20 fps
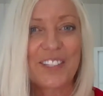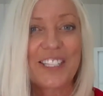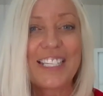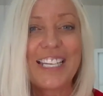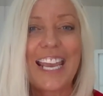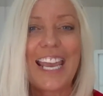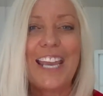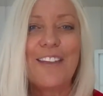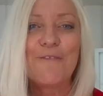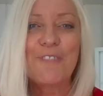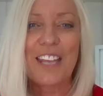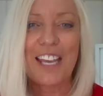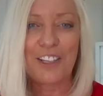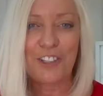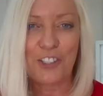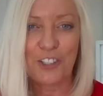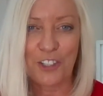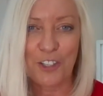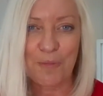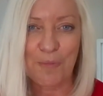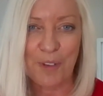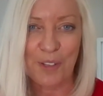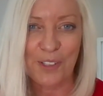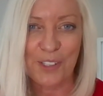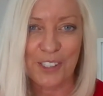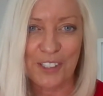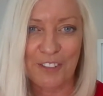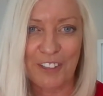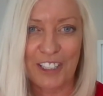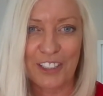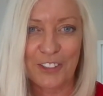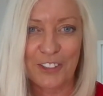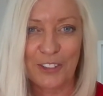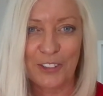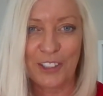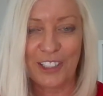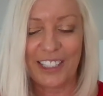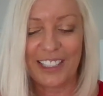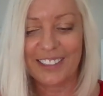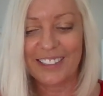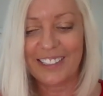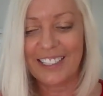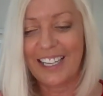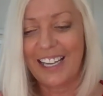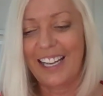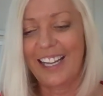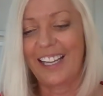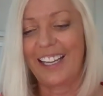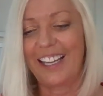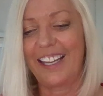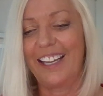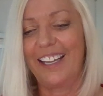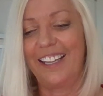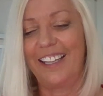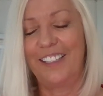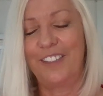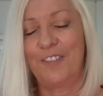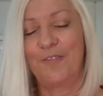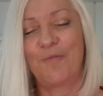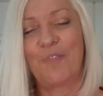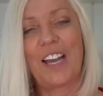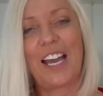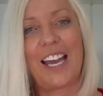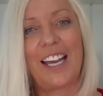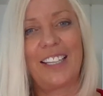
tame their sugar monster, I call it, and